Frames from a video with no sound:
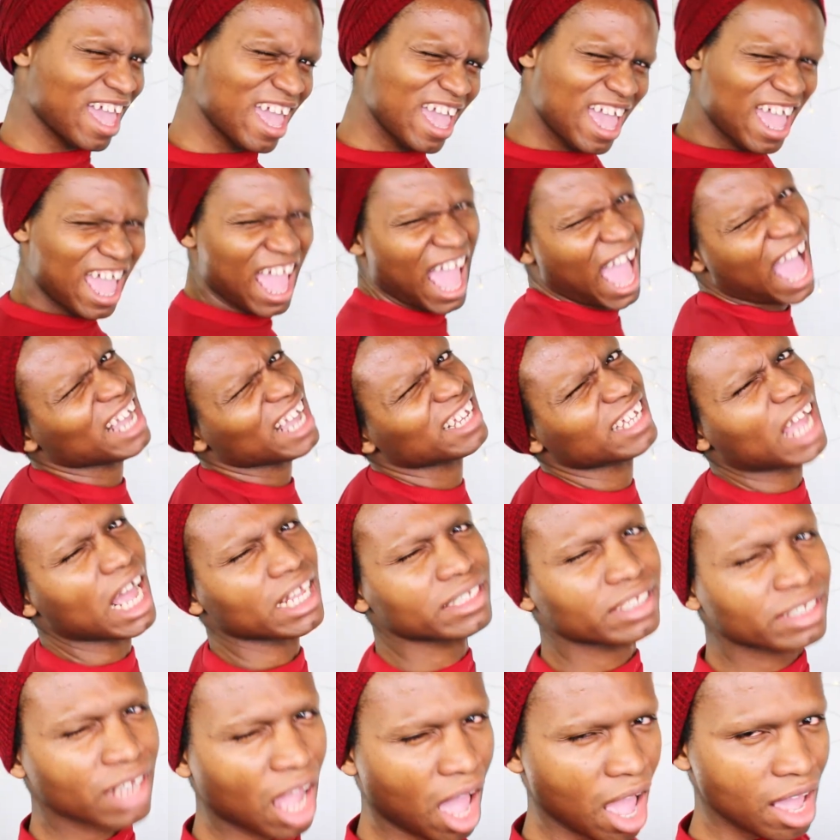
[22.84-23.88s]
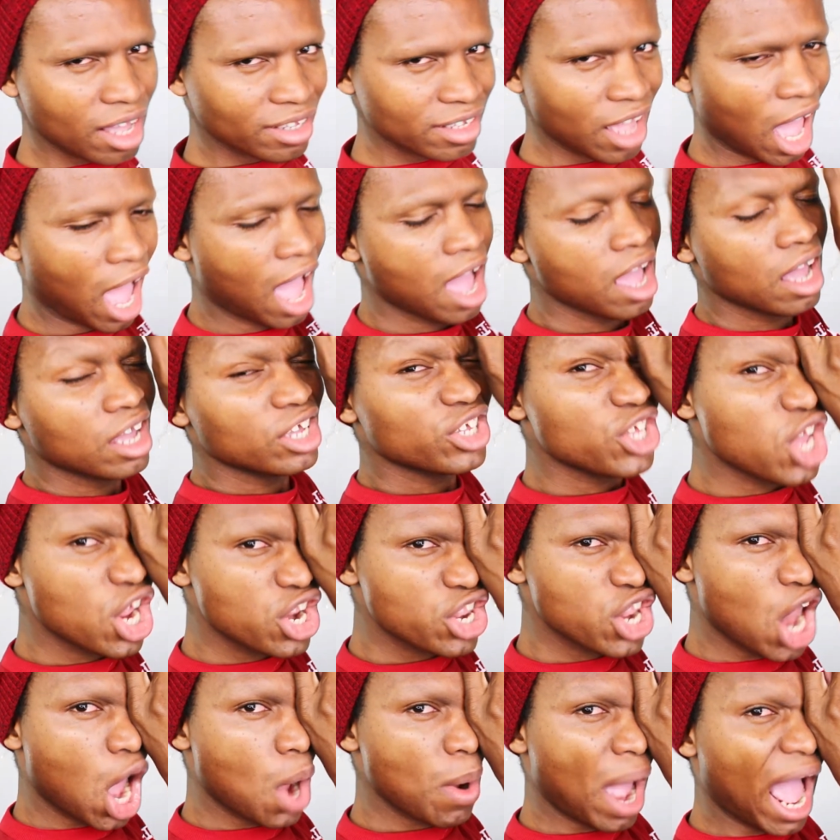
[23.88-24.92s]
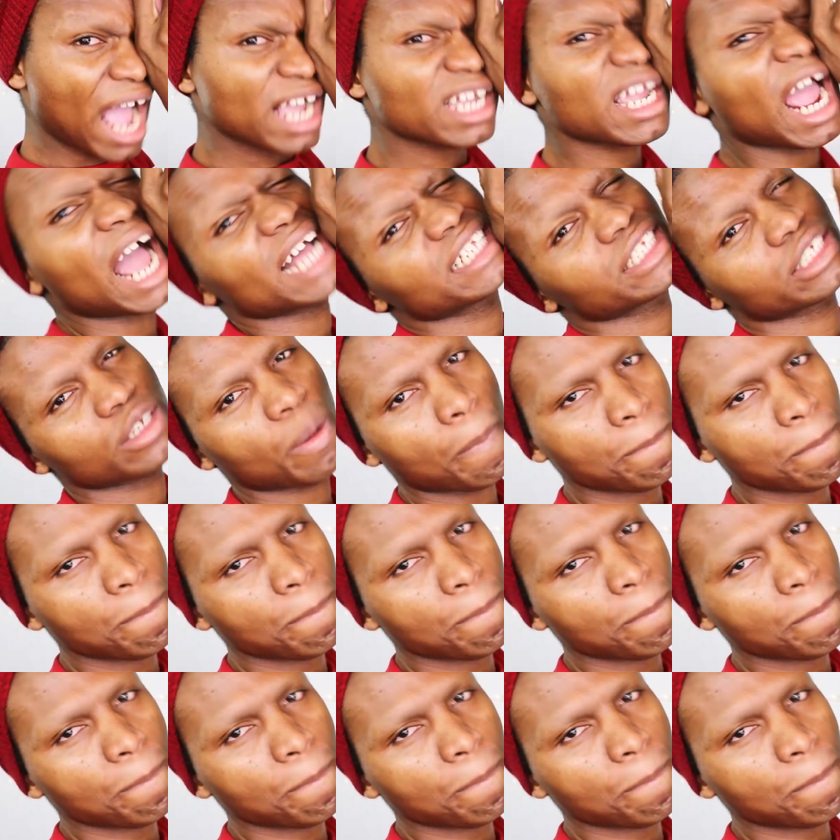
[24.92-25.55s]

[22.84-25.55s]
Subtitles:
I got you, you know, I got you,